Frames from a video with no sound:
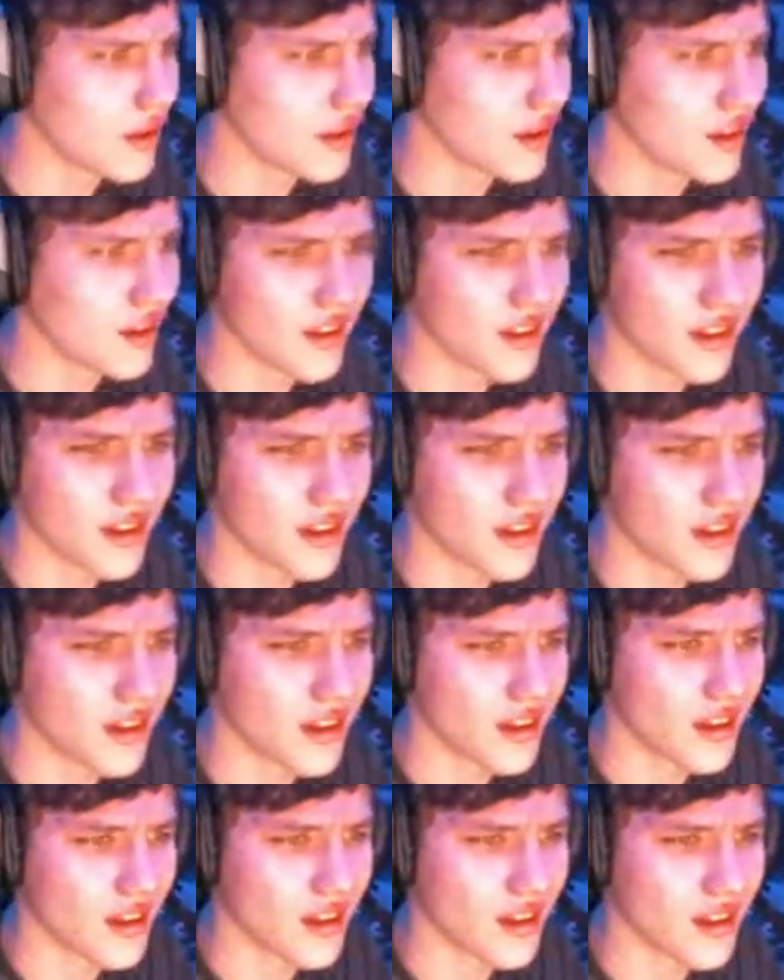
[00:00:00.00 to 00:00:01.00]

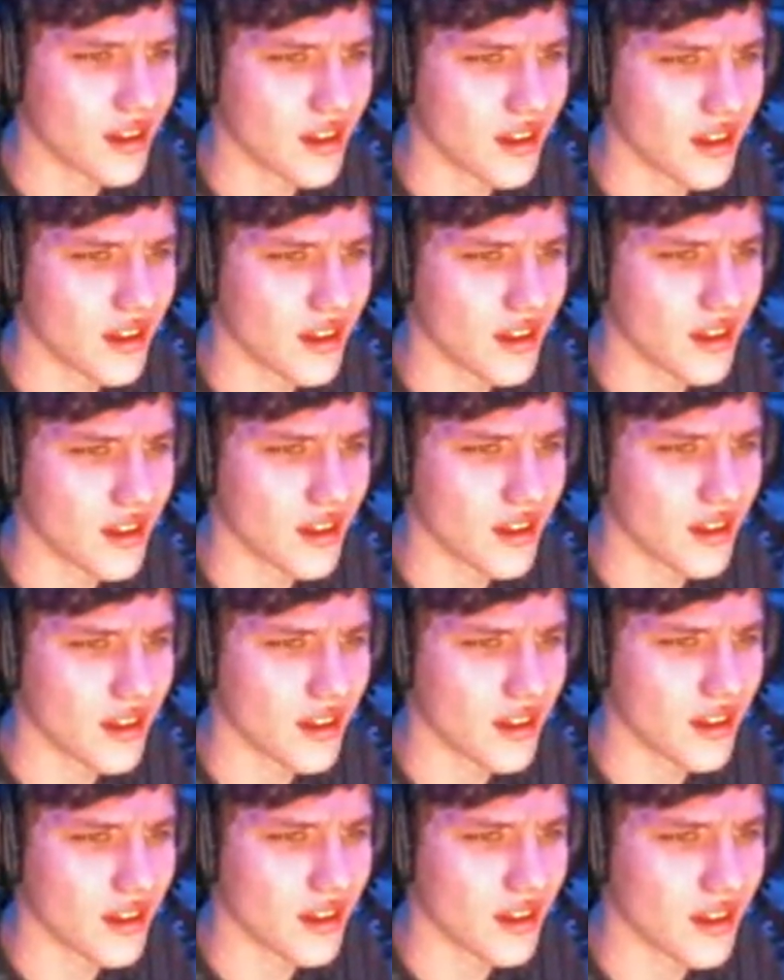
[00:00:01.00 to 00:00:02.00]

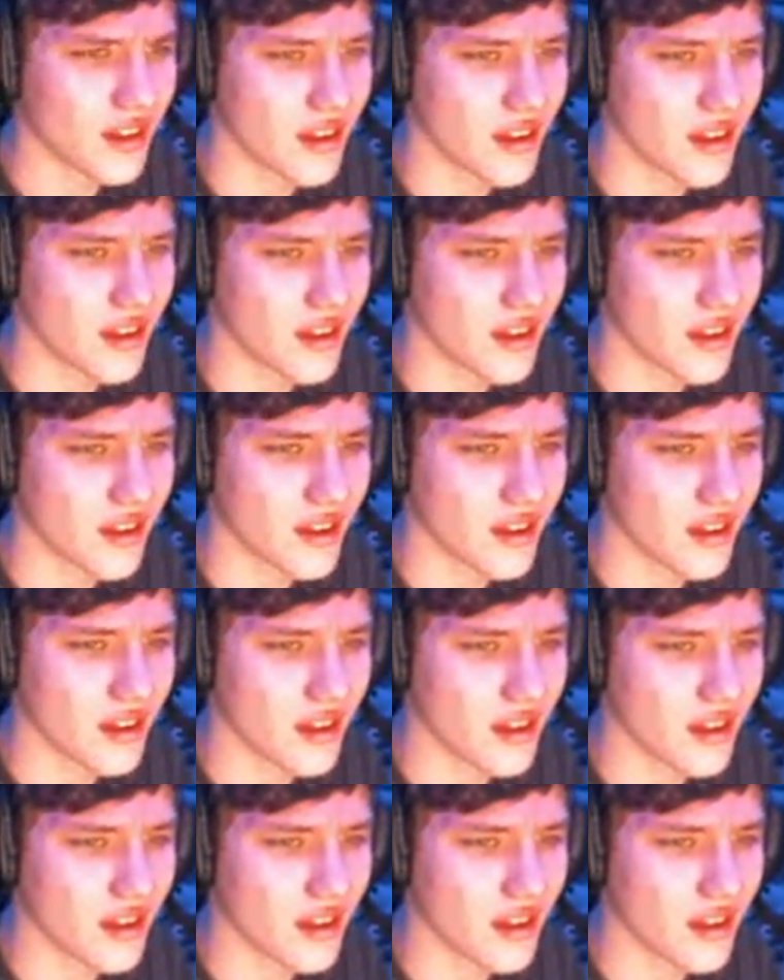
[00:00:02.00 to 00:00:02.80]
(no one is talking)